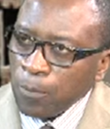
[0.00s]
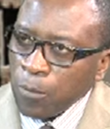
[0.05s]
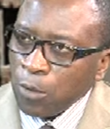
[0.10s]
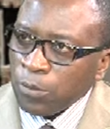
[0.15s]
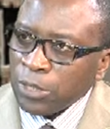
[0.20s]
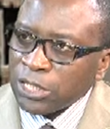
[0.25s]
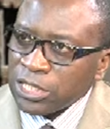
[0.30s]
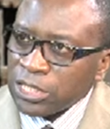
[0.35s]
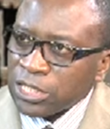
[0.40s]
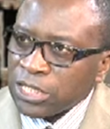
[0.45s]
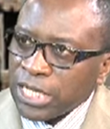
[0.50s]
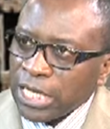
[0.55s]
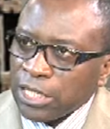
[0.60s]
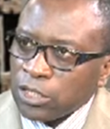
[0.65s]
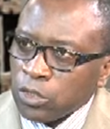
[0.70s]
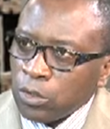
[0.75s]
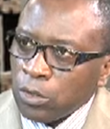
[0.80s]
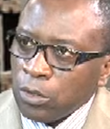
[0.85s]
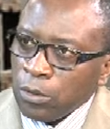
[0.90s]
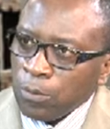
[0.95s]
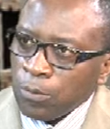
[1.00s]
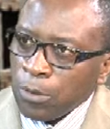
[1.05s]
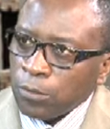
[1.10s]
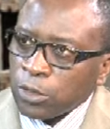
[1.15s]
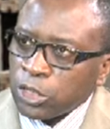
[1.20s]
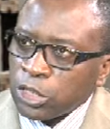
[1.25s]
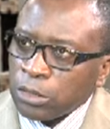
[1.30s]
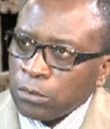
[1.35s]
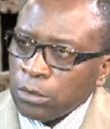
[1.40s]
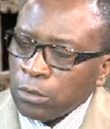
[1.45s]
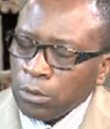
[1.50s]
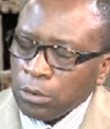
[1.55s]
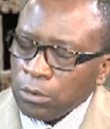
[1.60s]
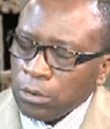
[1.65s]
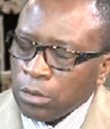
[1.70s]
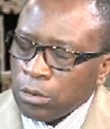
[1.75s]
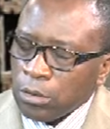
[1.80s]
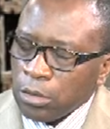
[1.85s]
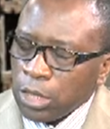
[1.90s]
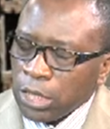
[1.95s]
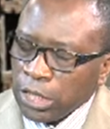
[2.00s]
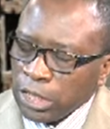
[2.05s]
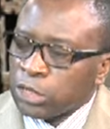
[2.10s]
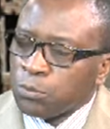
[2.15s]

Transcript: publishing sector, publishing uh, English okay.